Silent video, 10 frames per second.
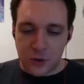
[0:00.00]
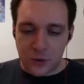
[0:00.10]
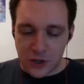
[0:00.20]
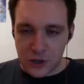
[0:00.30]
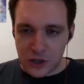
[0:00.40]
we're going
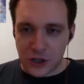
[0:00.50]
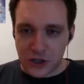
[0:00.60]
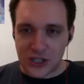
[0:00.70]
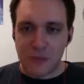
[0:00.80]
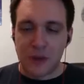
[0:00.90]
to do is going to do
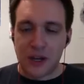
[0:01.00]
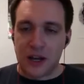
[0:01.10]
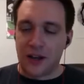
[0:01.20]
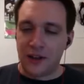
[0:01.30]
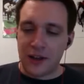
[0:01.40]
something
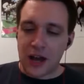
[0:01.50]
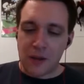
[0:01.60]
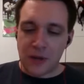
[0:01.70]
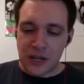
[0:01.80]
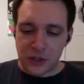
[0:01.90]
similar,
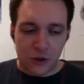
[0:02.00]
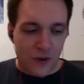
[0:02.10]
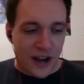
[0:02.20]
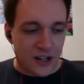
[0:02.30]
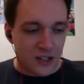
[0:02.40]
but it's
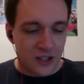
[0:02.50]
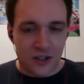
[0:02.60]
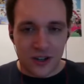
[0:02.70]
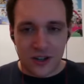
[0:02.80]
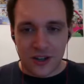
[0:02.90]
not
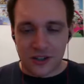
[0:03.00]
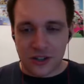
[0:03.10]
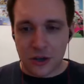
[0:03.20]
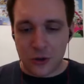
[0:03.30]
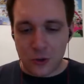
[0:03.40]
ranked,
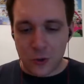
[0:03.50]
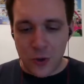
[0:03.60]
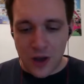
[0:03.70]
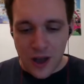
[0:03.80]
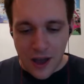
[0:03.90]

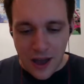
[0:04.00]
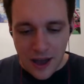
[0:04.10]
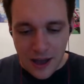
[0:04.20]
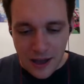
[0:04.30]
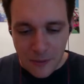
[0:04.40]
so
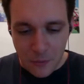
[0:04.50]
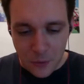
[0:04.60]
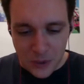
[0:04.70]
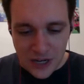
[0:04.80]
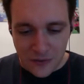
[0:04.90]

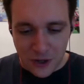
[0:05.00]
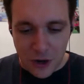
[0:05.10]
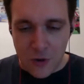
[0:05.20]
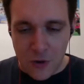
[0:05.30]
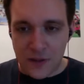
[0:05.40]
we'll just
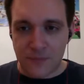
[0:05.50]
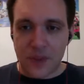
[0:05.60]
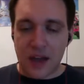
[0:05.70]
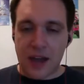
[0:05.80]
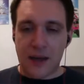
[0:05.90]
have to go with
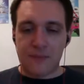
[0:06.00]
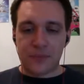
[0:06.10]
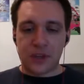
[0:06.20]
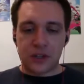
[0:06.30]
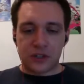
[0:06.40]
it.
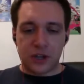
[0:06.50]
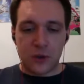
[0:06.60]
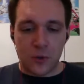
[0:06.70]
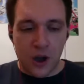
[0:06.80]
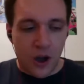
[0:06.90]

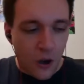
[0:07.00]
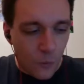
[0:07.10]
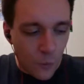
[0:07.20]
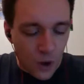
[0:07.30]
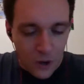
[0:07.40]
So.
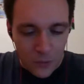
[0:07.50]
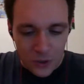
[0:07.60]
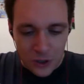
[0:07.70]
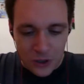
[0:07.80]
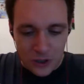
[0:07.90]

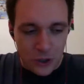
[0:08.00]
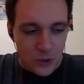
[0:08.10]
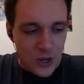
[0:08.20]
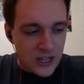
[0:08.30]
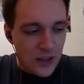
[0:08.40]
What I want you
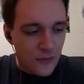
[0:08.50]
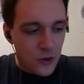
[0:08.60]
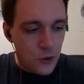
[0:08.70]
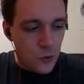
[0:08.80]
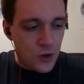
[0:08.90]
to do is
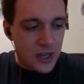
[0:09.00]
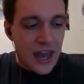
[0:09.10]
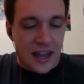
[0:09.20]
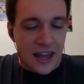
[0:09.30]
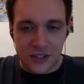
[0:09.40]
if
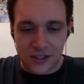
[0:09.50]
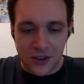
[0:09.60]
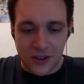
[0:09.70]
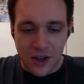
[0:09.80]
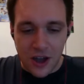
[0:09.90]
you
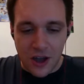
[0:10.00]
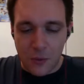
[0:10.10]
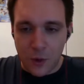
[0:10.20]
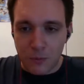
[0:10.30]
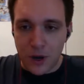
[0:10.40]
guess
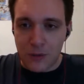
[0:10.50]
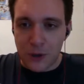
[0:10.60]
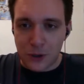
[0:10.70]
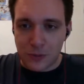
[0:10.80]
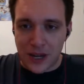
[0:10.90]
what
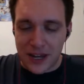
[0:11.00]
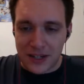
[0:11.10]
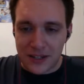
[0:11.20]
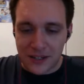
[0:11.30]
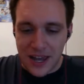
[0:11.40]
my most
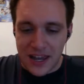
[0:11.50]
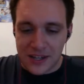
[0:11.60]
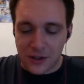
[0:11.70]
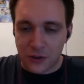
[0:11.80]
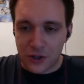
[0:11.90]
played
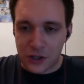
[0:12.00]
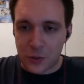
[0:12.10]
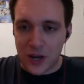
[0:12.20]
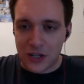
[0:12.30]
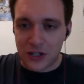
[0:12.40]
is on the
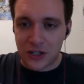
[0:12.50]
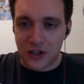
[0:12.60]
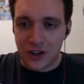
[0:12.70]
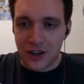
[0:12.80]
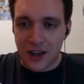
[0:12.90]

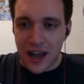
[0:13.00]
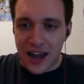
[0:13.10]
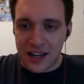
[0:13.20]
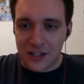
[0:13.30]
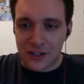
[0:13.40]
Switch,
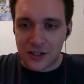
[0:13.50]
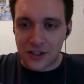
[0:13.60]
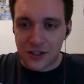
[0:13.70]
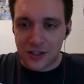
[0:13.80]
and,